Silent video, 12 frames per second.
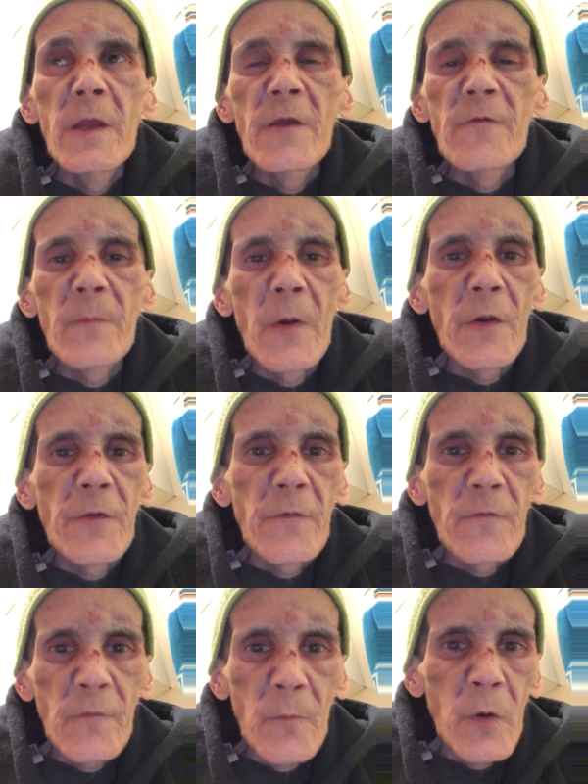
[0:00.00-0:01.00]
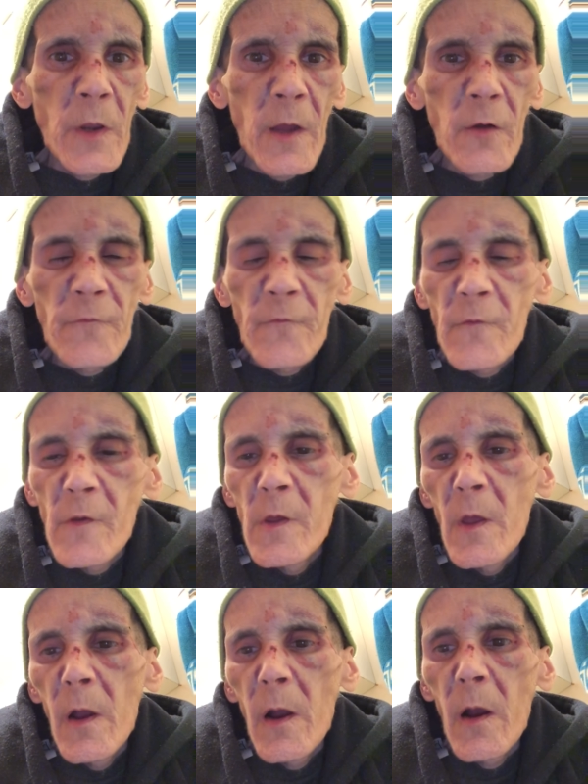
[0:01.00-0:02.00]
He's married to someone else.
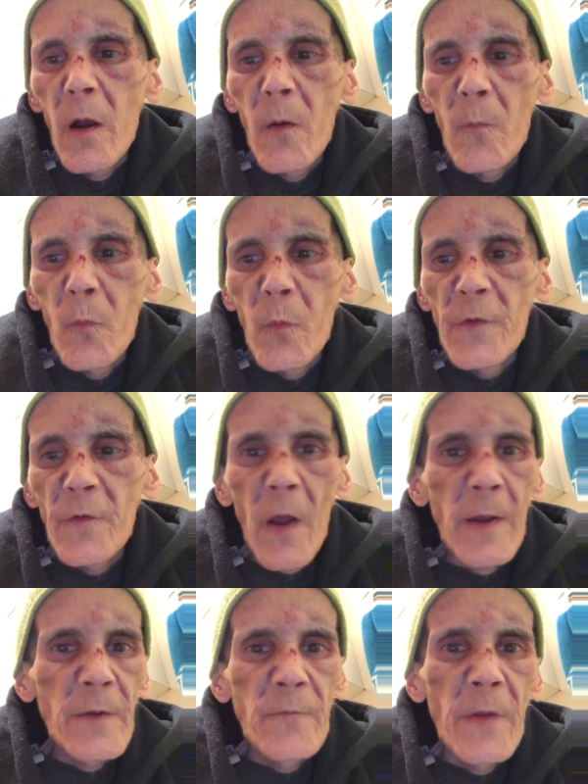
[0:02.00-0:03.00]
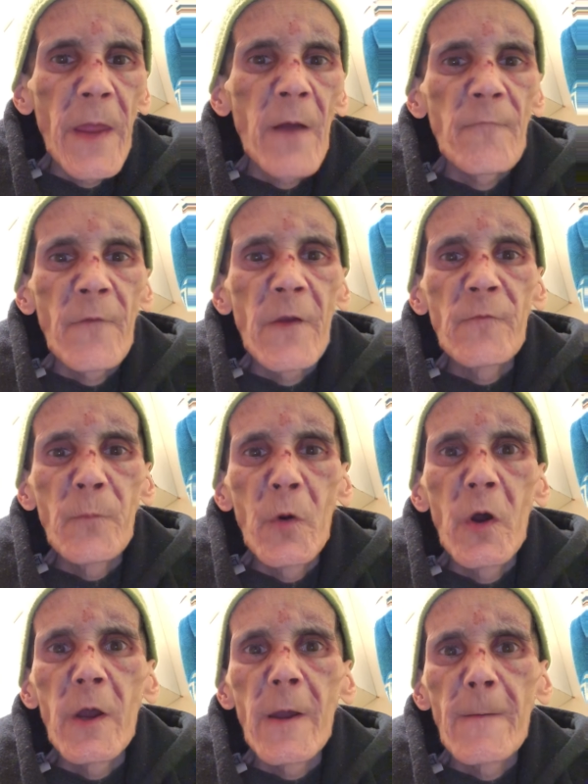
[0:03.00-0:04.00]
Um, we talk every day on
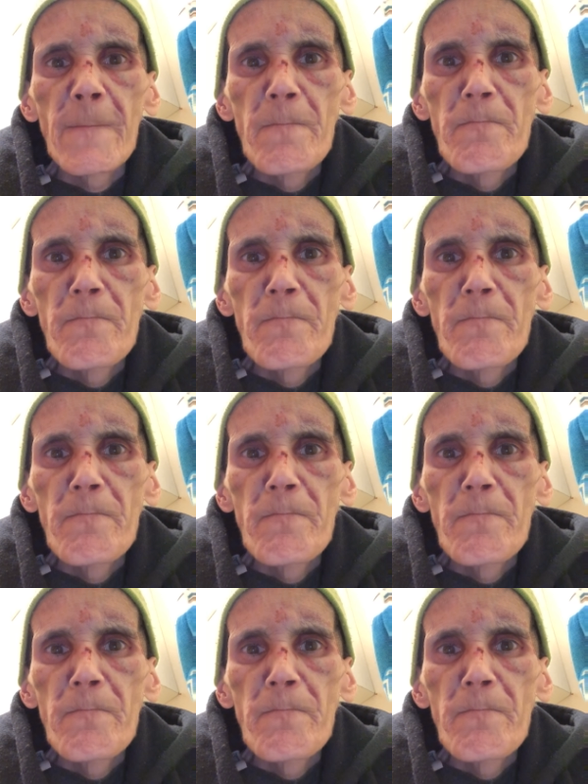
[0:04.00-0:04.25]
Facebook.